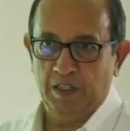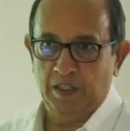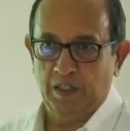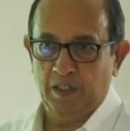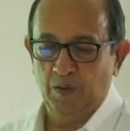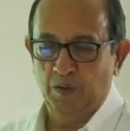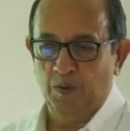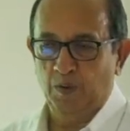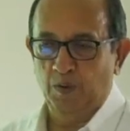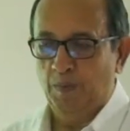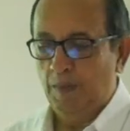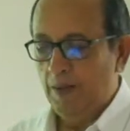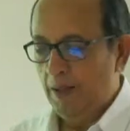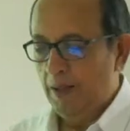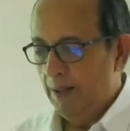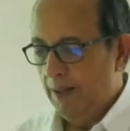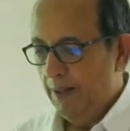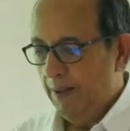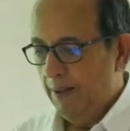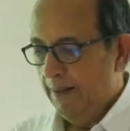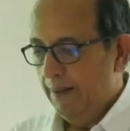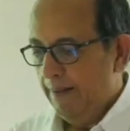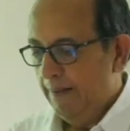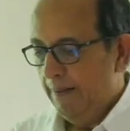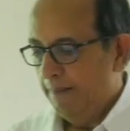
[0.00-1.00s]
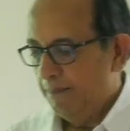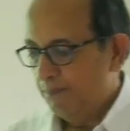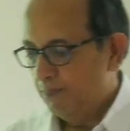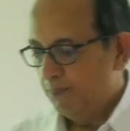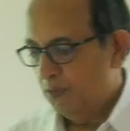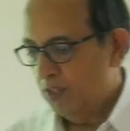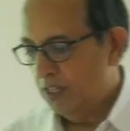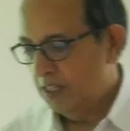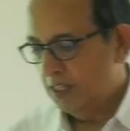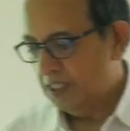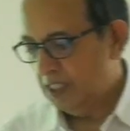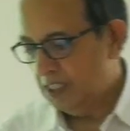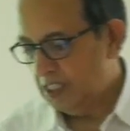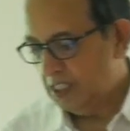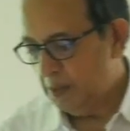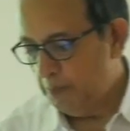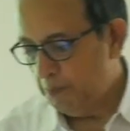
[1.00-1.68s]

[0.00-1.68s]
So this is